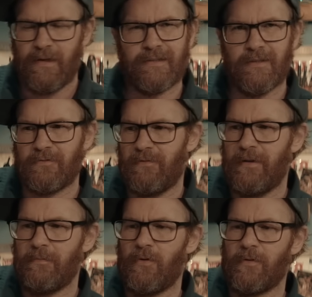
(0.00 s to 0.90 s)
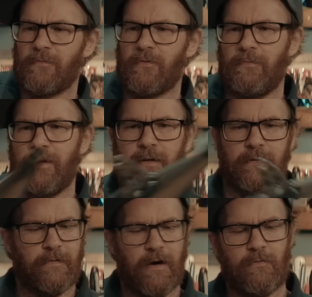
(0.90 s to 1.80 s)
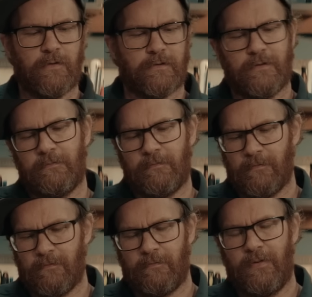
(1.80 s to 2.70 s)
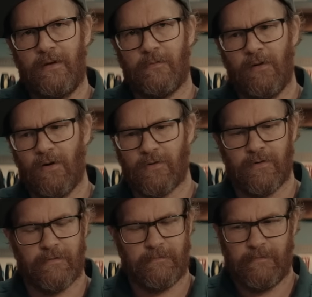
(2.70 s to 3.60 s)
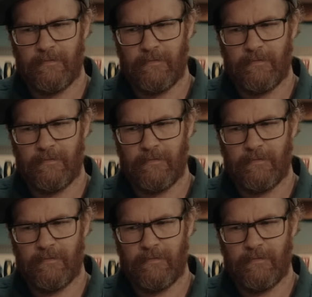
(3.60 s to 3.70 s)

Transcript: But that's not really important for me. I want peak power.